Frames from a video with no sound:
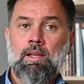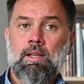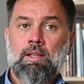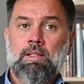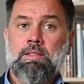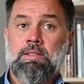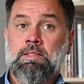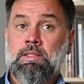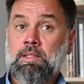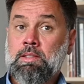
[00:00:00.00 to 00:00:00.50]

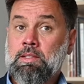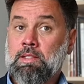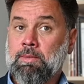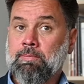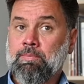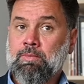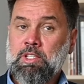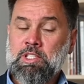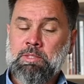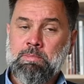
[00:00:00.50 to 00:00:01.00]
City,
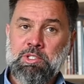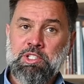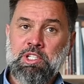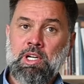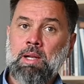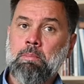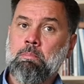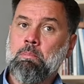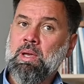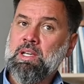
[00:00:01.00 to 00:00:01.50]

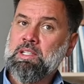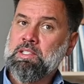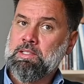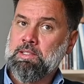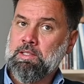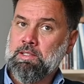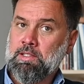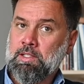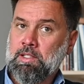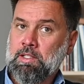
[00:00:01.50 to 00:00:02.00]
especially big
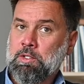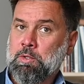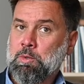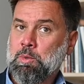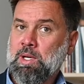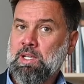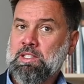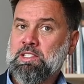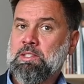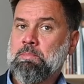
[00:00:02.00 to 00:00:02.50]
city,
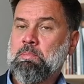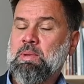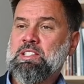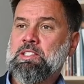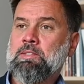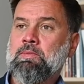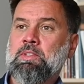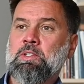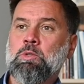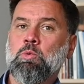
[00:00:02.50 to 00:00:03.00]
creates
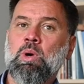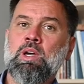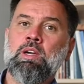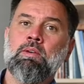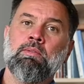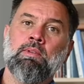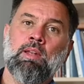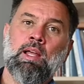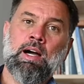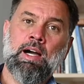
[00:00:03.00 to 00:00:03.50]
specific way
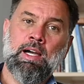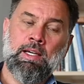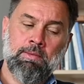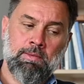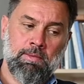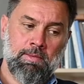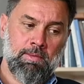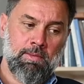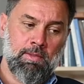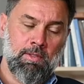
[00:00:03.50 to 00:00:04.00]
of
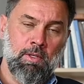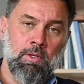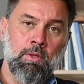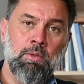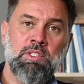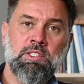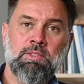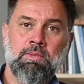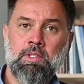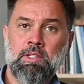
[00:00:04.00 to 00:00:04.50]
life.
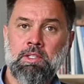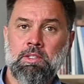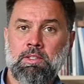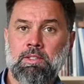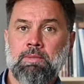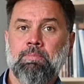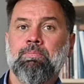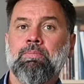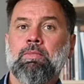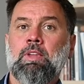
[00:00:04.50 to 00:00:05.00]
Louis Wirth,
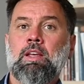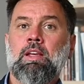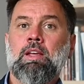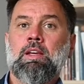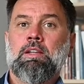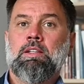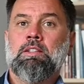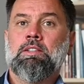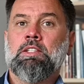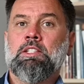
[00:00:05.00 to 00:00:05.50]

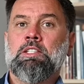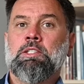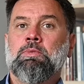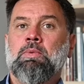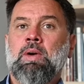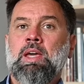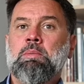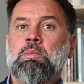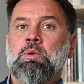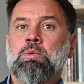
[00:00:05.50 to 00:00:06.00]
in his
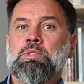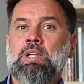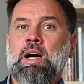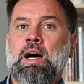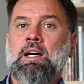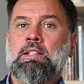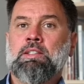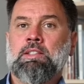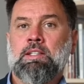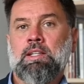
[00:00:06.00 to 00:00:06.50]
famous
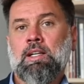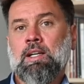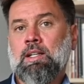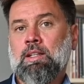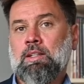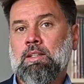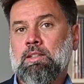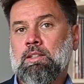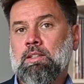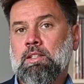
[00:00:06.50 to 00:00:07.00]

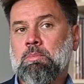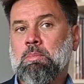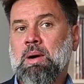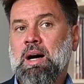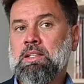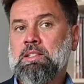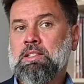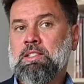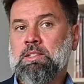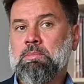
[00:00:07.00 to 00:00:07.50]
article
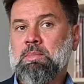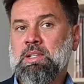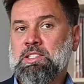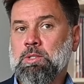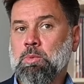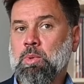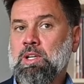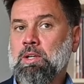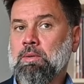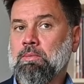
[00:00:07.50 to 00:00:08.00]
Urbanism as
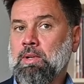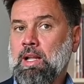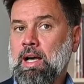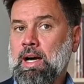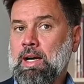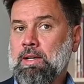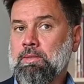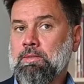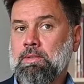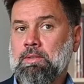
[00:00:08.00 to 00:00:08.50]
a Way of
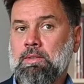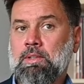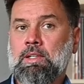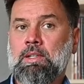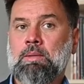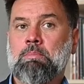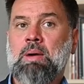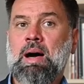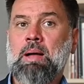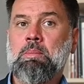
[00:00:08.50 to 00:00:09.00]
Life,
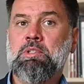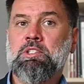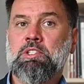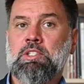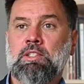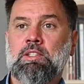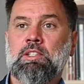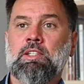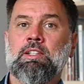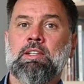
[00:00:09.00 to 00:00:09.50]
uh, published
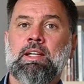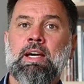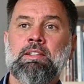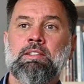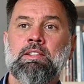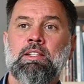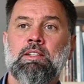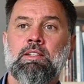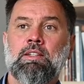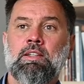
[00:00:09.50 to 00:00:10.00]
in
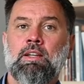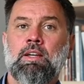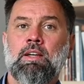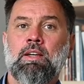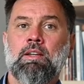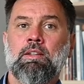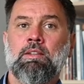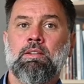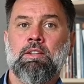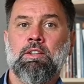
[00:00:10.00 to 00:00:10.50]

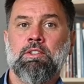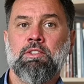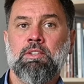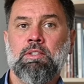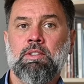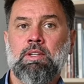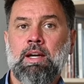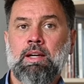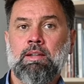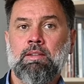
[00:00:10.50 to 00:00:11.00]

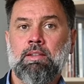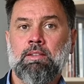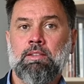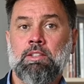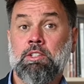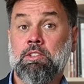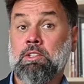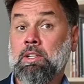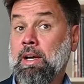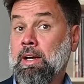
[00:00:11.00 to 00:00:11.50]
1938,
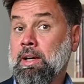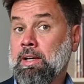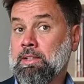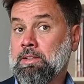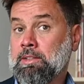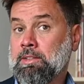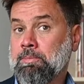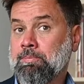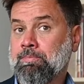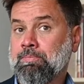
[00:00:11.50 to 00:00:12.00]

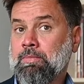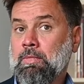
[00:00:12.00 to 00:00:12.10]
uh,